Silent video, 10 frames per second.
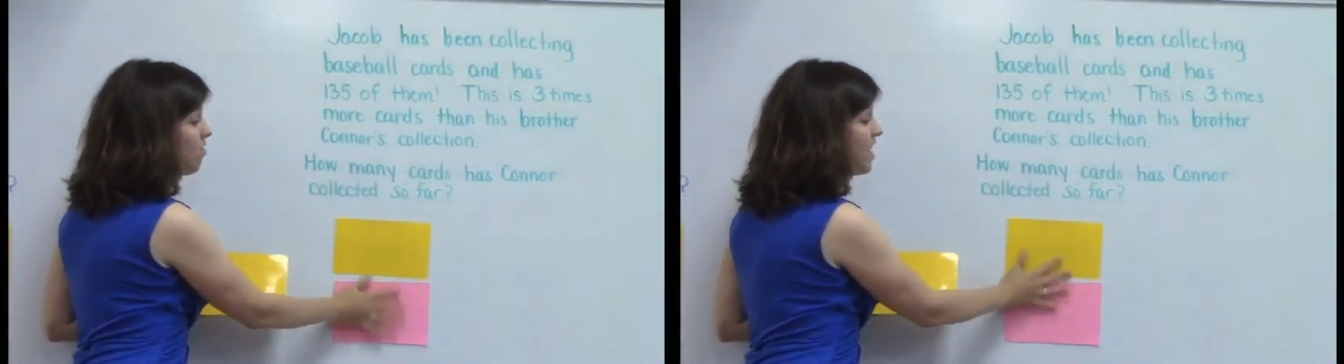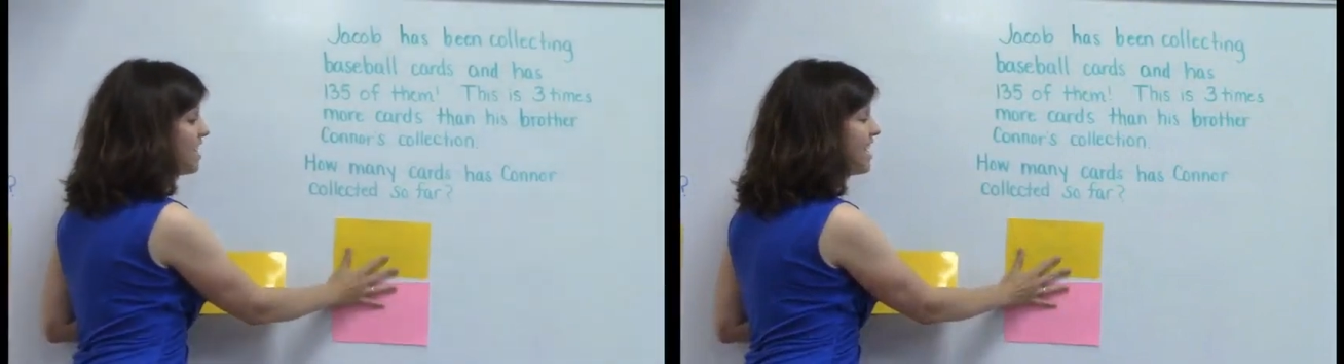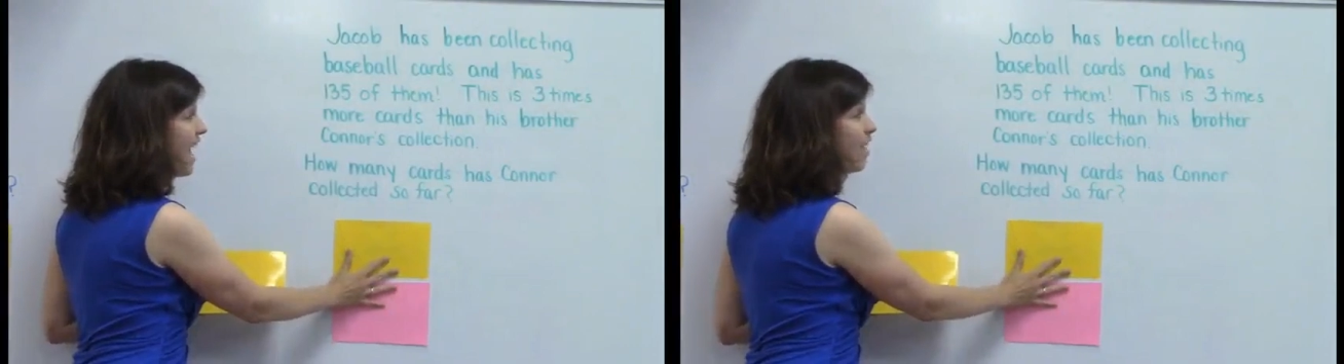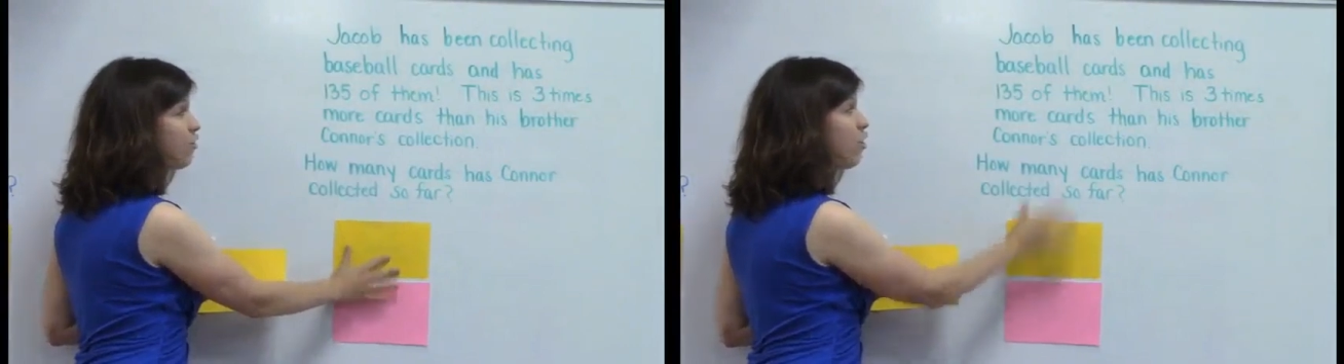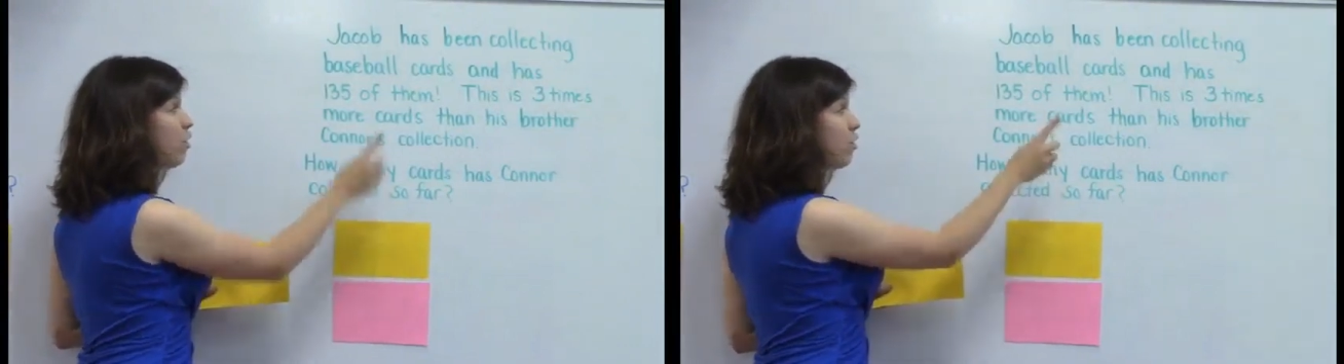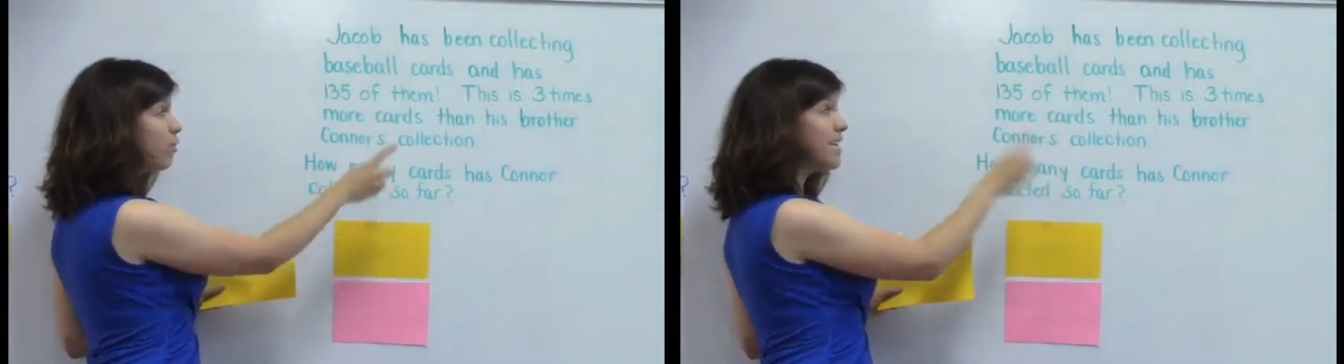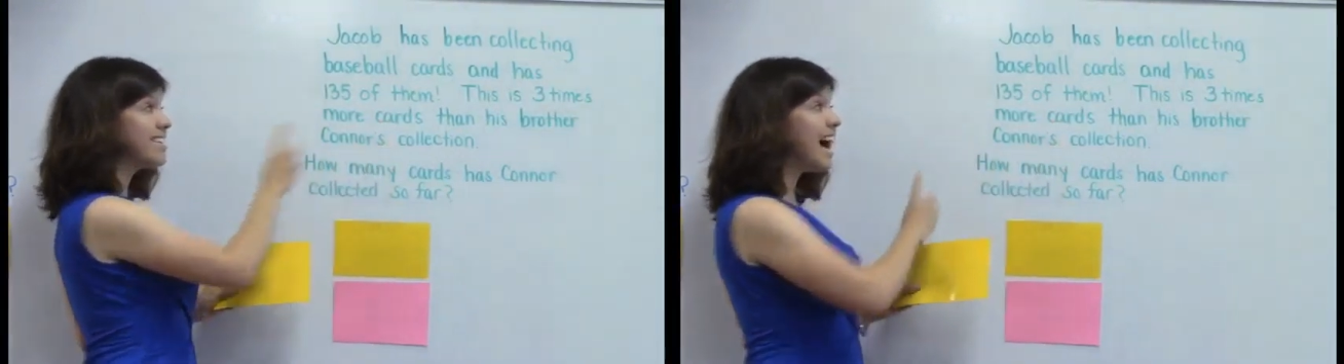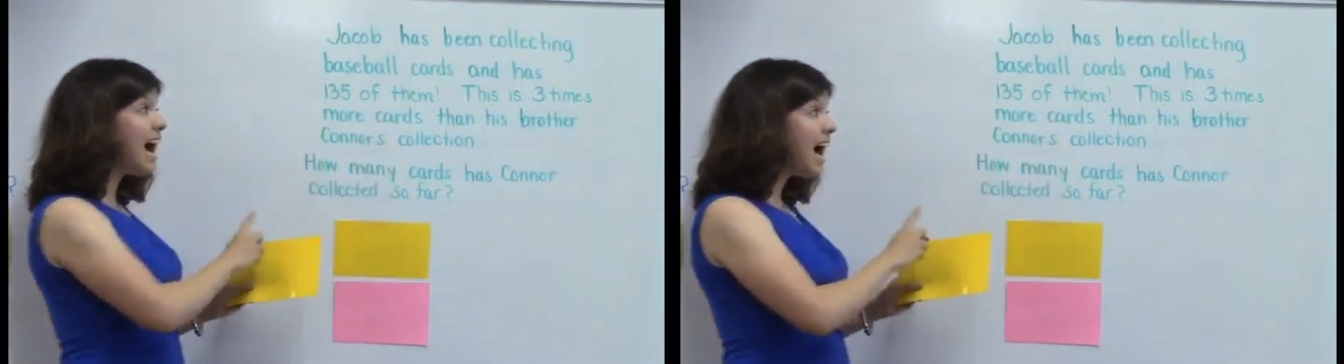that he has
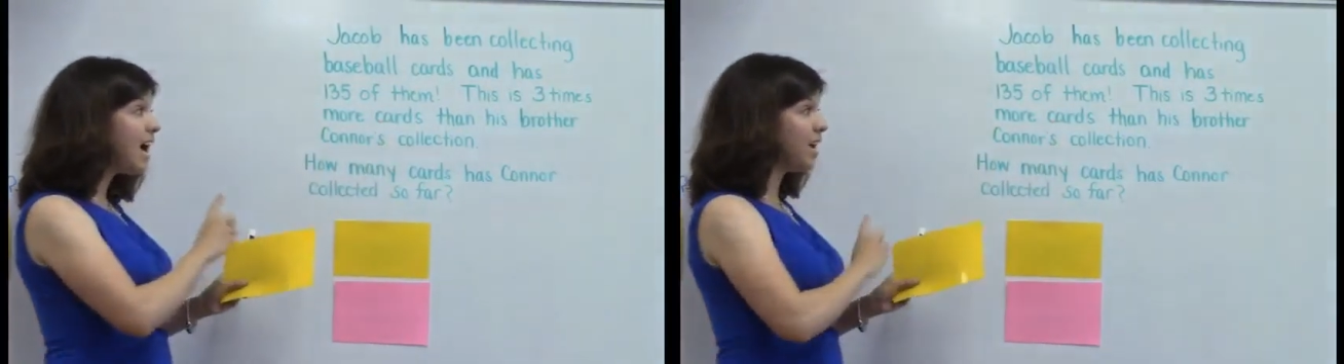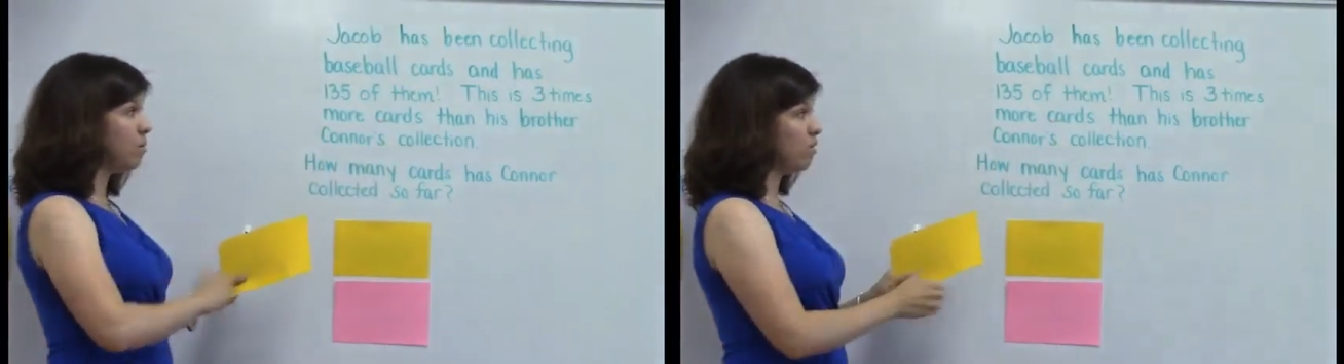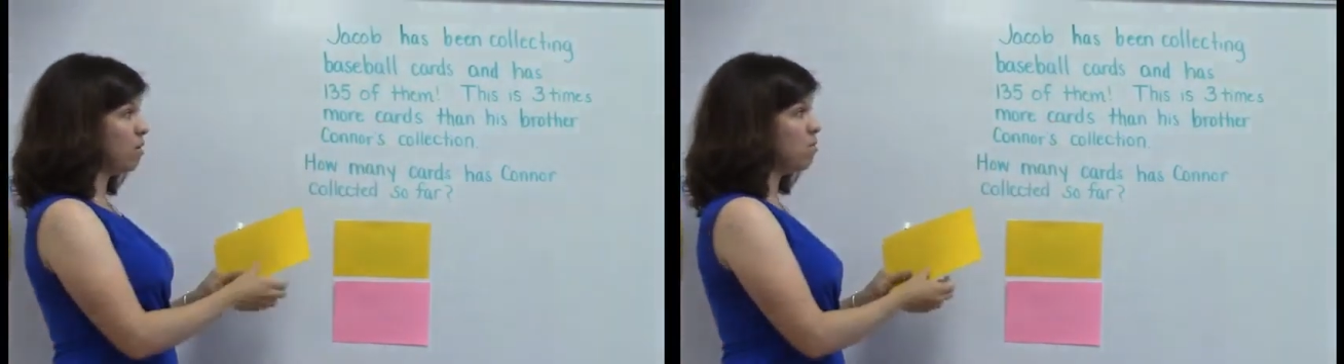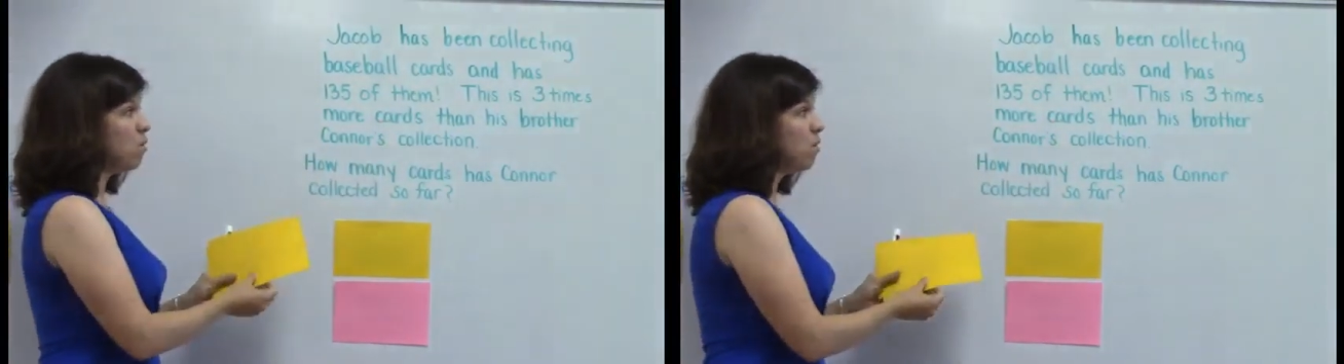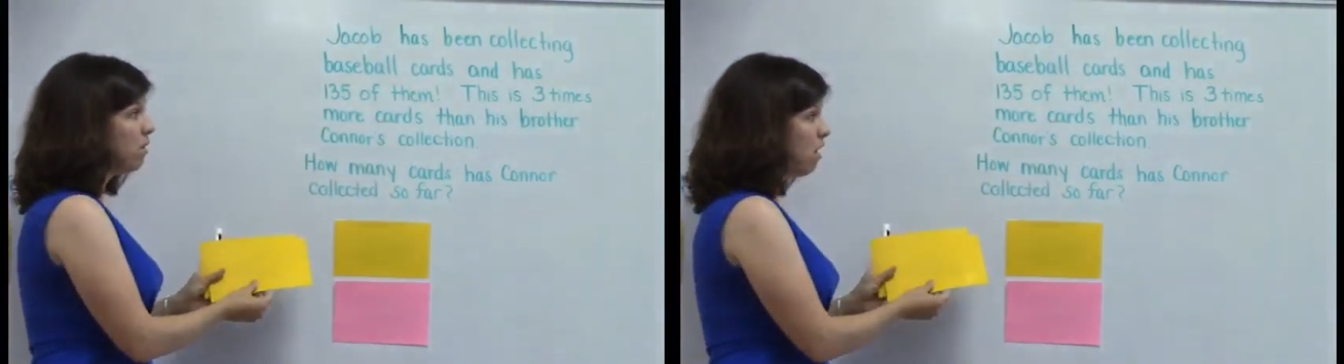3 times more